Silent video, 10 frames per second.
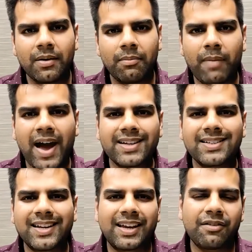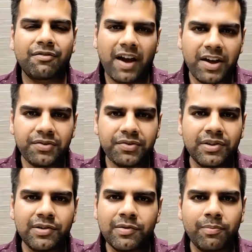Max taking 5,
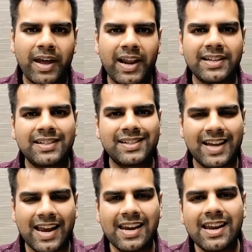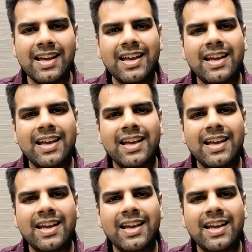Perez 10,